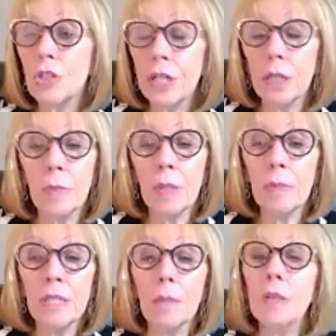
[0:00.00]
Maybe something
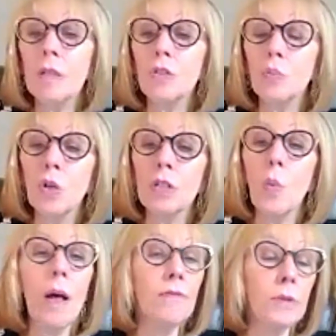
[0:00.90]
that's worked
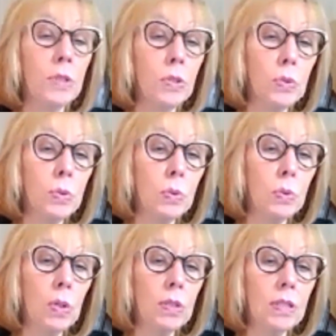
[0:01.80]
well for you
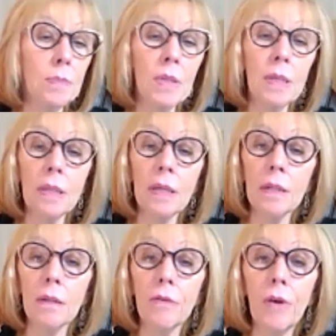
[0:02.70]
or something that
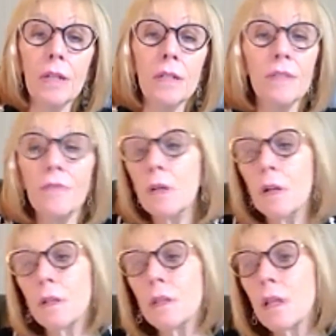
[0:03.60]
you've had
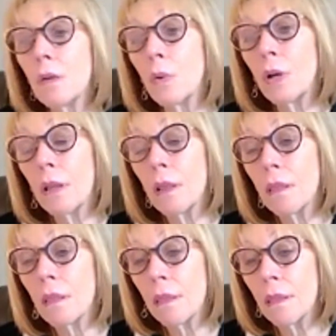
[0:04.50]
difficulty with.
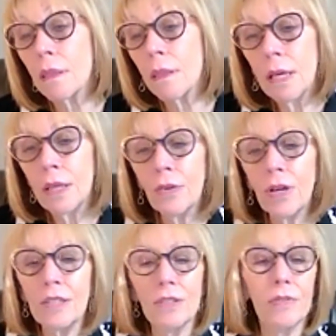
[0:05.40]
You
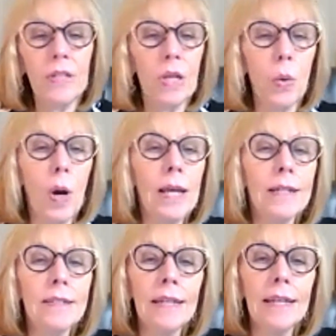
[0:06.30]
guys are very
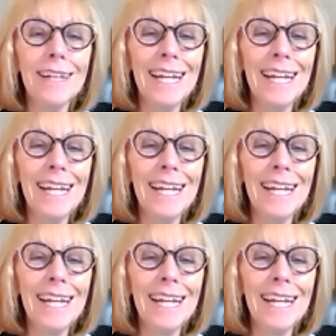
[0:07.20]
quiet tonight.